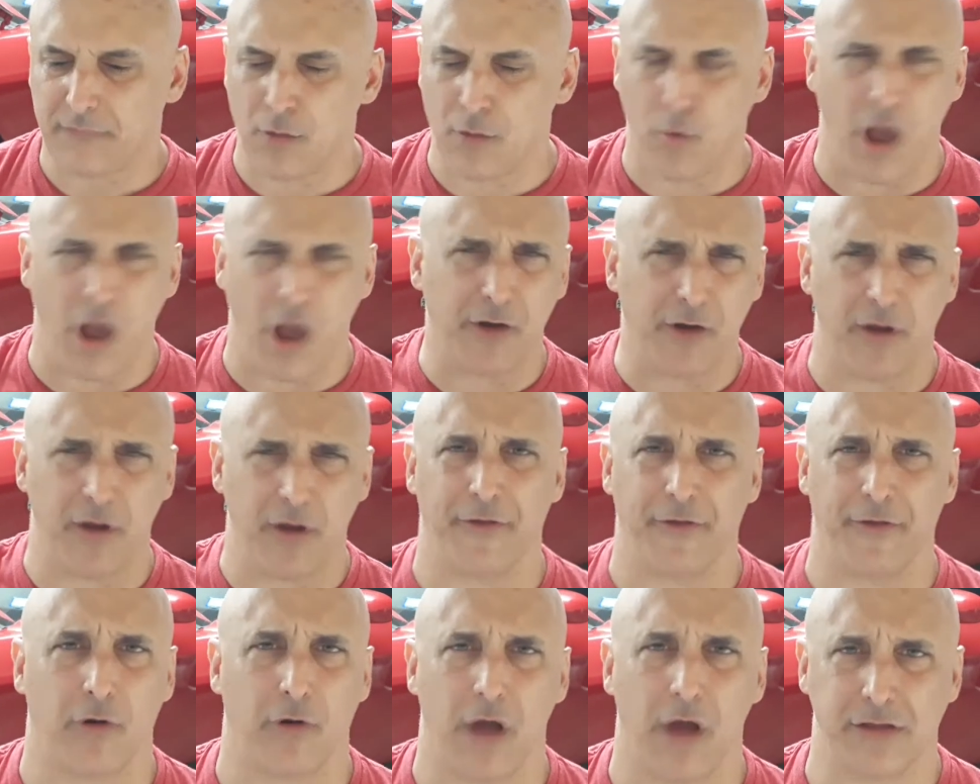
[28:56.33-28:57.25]
Walk around the
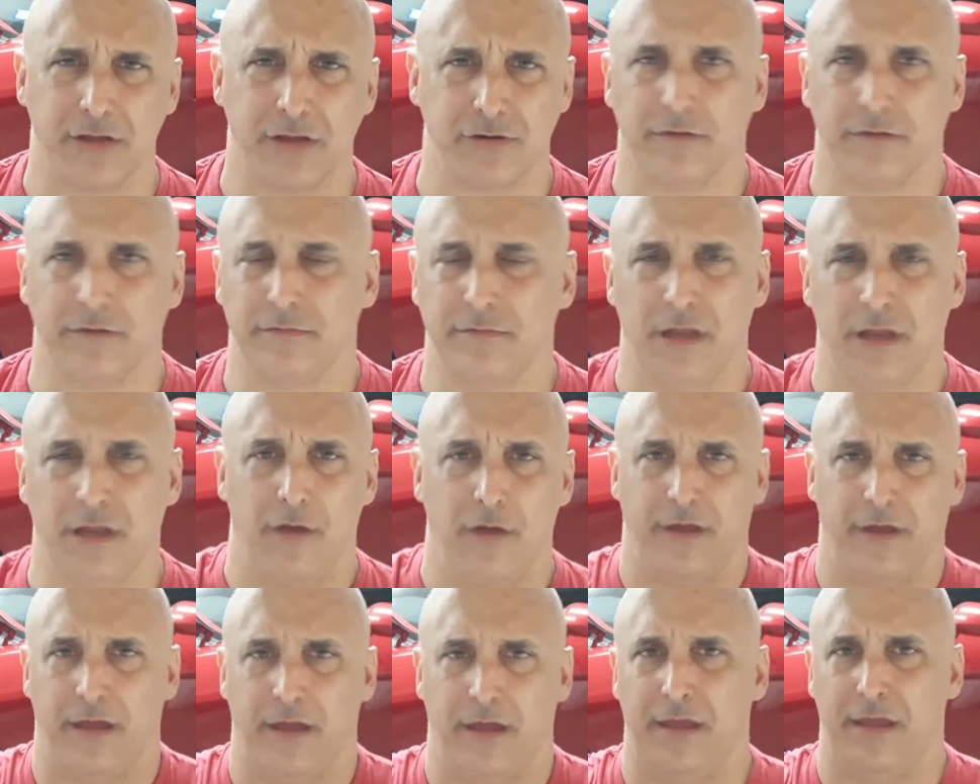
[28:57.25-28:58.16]
garage or
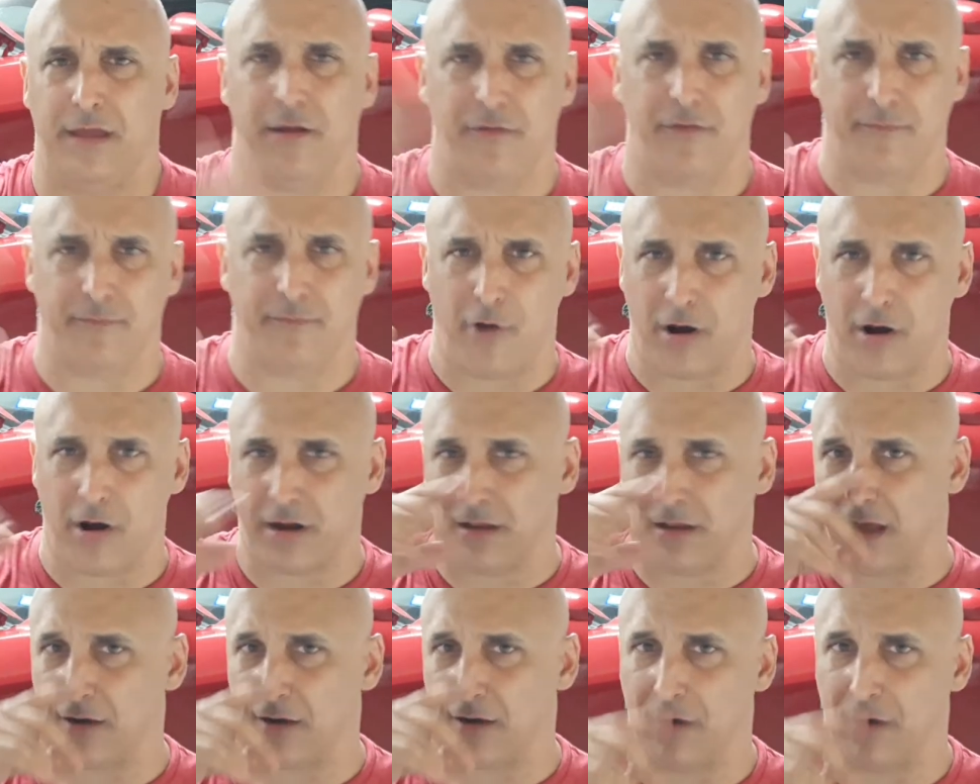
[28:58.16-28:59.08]
the parking
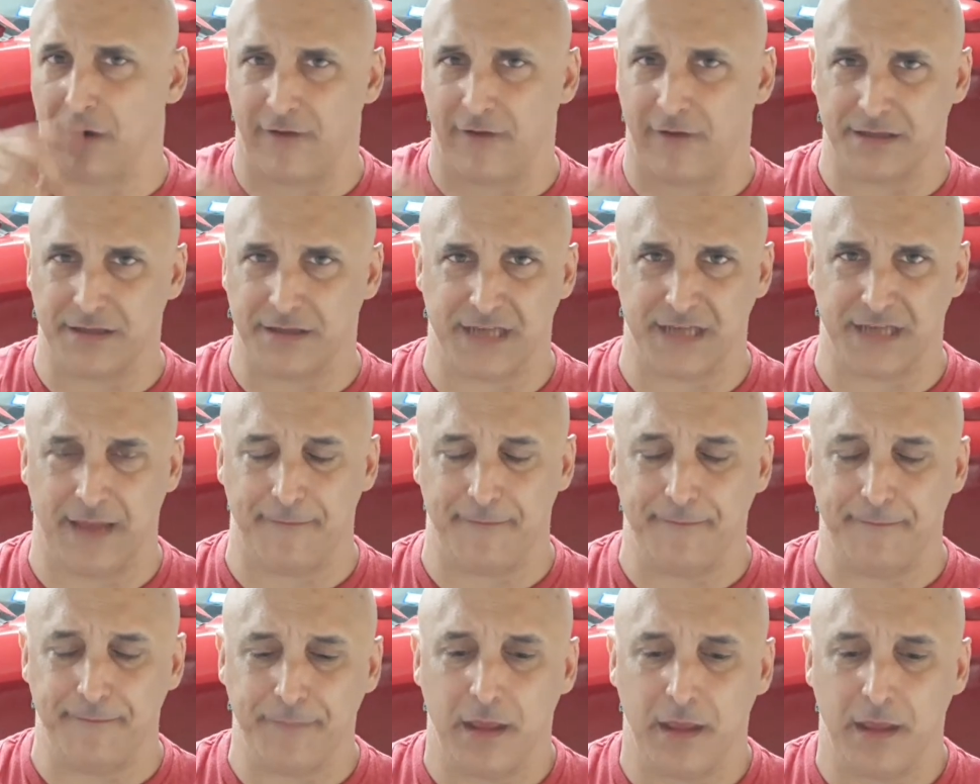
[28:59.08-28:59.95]
lot or whatever outside.